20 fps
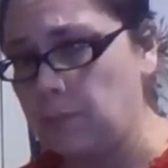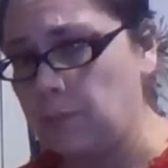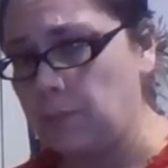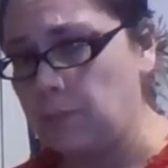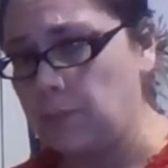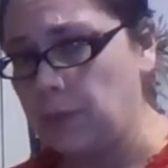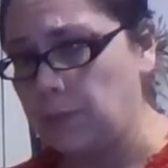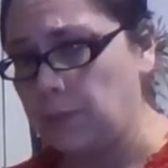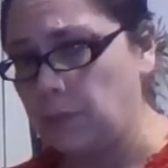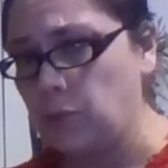
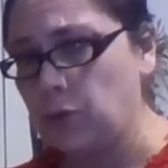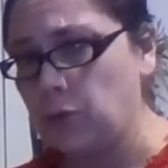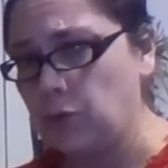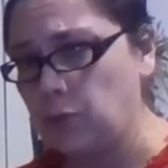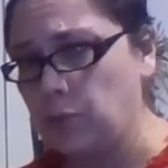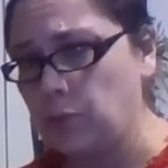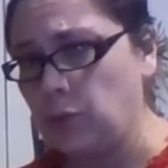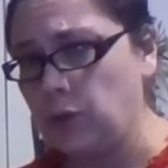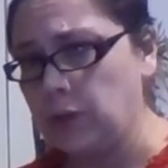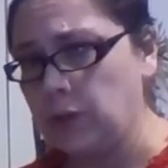before you
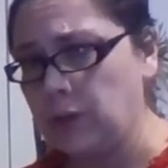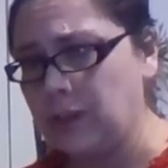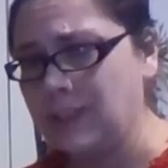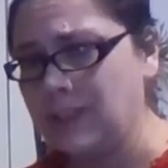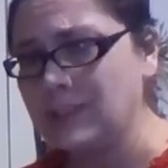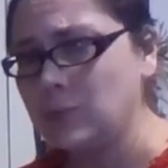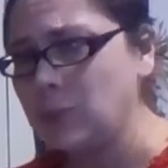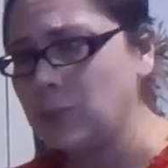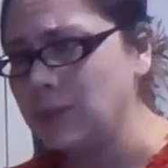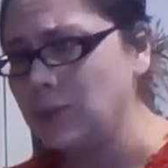boil it,
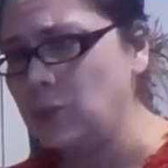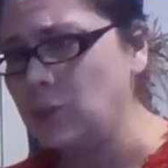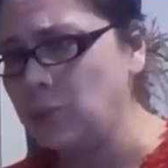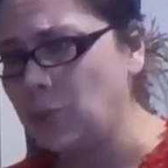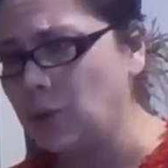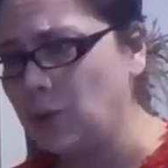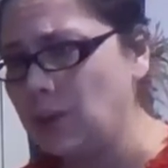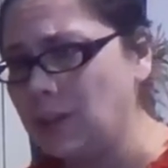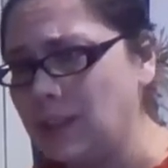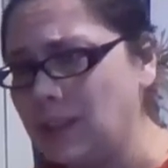because once you
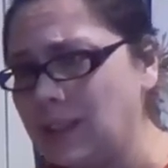boil it,